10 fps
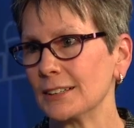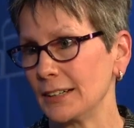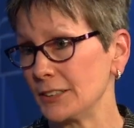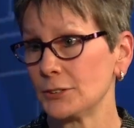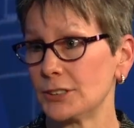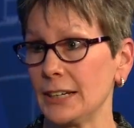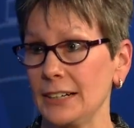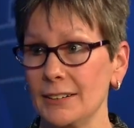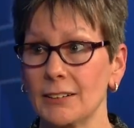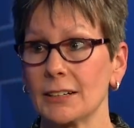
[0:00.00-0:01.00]
As you say,
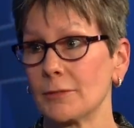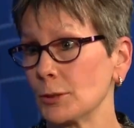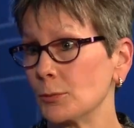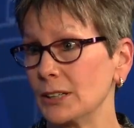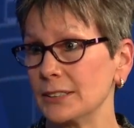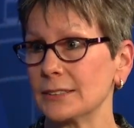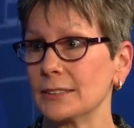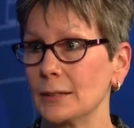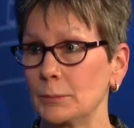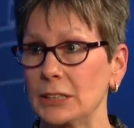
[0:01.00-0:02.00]
not everyone is
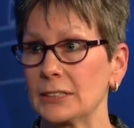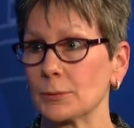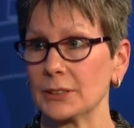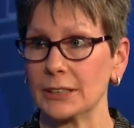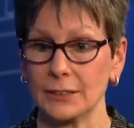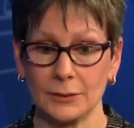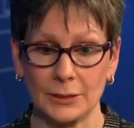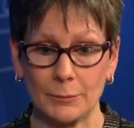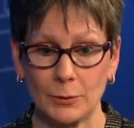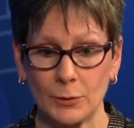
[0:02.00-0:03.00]
in a place where they can do
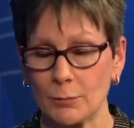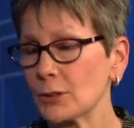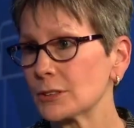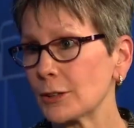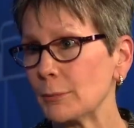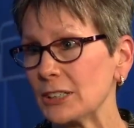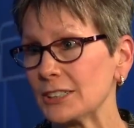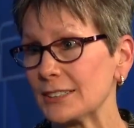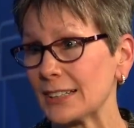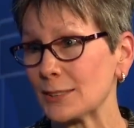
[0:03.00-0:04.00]
that, but with most of our
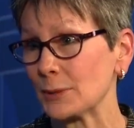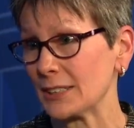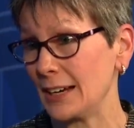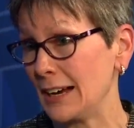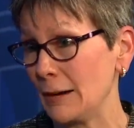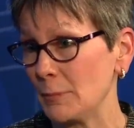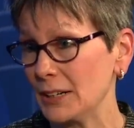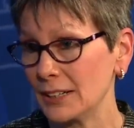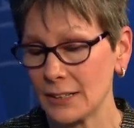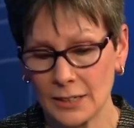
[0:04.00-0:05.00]
patients, that's what's
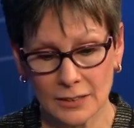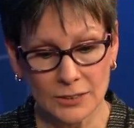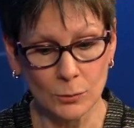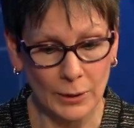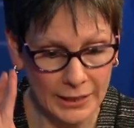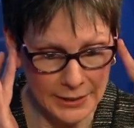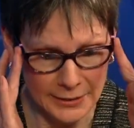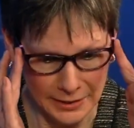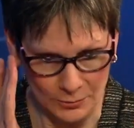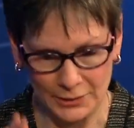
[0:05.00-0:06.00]
happening. So why
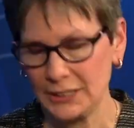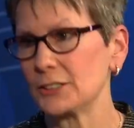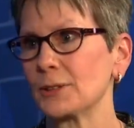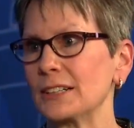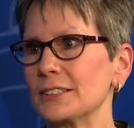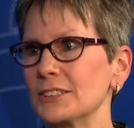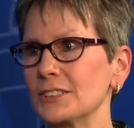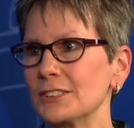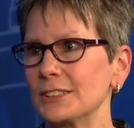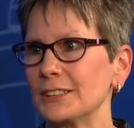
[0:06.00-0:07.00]
then, when they
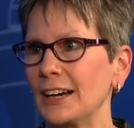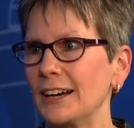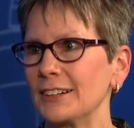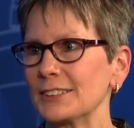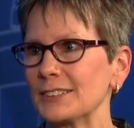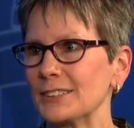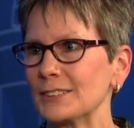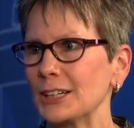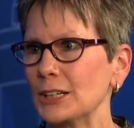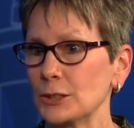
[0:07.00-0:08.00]
transition to dialysis,
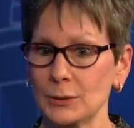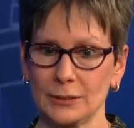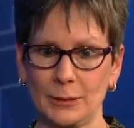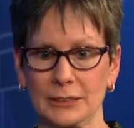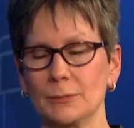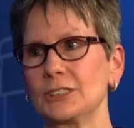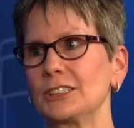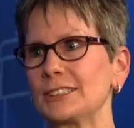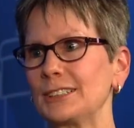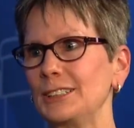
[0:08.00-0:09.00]
do we expect them to
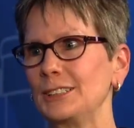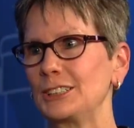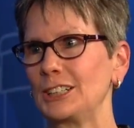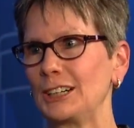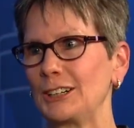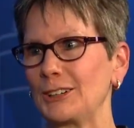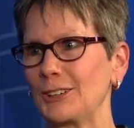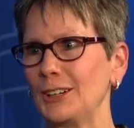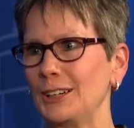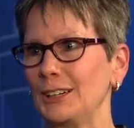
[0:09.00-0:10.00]
just sit in a
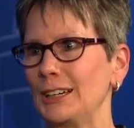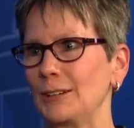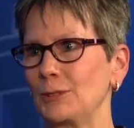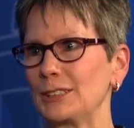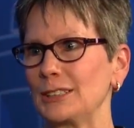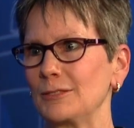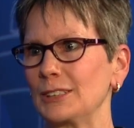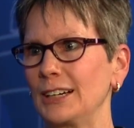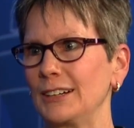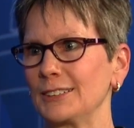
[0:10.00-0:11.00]
chair and receive
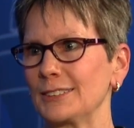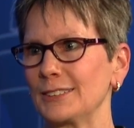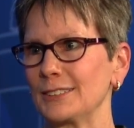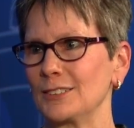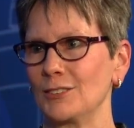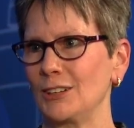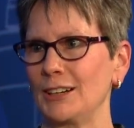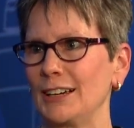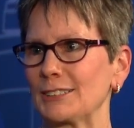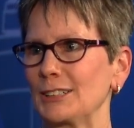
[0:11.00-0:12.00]
dialysis and not
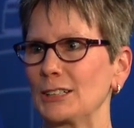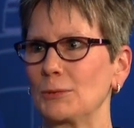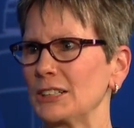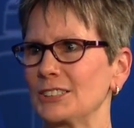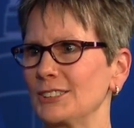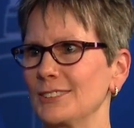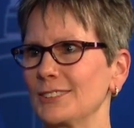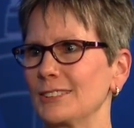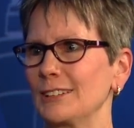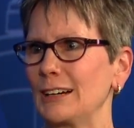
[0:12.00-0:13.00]
ask any questions
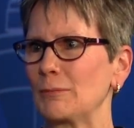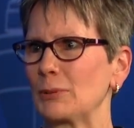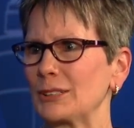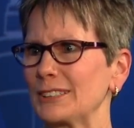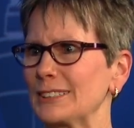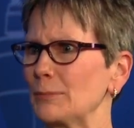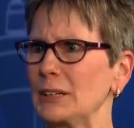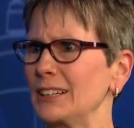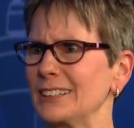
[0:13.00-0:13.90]
and not participate?